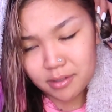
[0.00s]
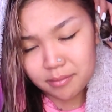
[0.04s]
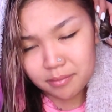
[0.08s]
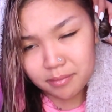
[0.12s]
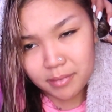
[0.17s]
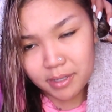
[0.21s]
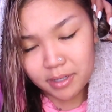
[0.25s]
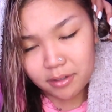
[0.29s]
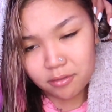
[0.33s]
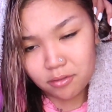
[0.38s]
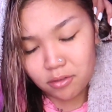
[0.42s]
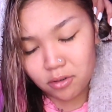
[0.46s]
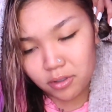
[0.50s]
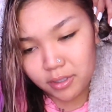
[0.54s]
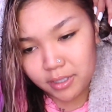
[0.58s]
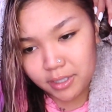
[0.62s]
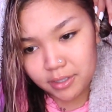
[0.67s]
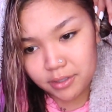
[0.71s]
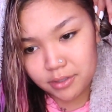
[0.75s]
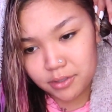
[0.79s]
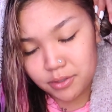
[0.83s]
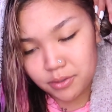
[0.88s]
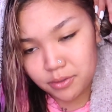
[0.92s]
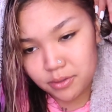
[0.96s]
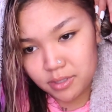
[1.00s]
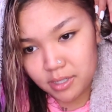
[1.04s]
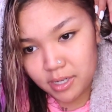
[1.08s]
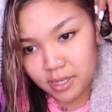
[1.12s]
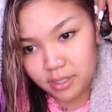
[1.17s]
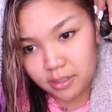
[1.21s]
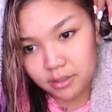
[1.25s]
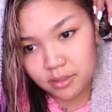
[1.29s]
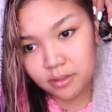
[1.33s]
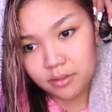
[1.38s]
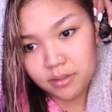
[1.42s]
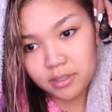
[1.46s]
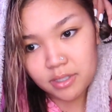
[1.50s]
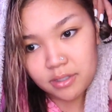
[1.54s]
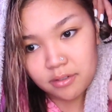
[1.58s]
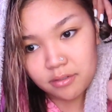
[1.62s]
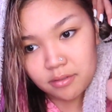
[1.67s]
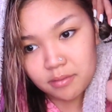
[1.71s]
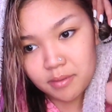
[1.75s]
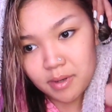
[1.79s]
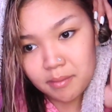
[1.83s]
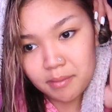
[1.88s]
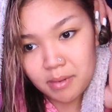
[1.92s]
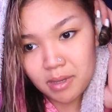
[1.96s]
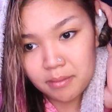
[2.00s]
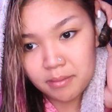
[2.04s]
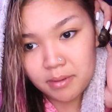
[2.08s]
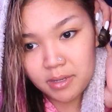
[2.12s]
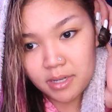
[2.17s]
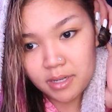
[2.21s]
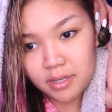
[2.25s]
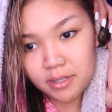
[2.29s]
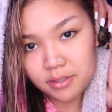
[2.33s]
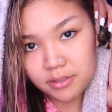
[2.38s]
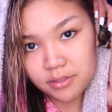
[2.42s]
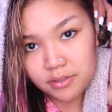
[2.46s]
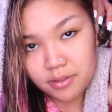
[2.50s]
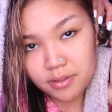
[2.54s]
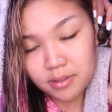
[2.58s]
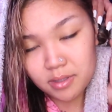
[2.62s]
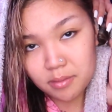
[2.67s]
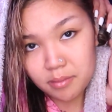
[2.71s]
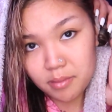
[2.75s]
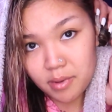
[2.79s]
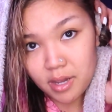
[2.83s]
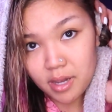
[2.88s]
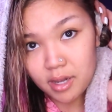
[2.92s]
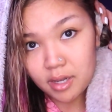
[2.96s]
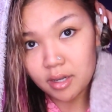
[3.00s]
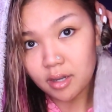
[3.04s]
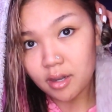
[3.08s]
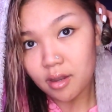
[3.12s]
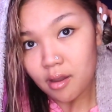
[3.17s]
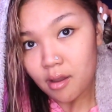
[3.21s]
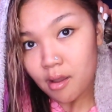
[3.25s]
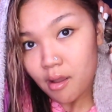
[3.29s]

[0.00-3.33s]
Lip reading: like rolling it too tight, low key, my baby hairs are in the back.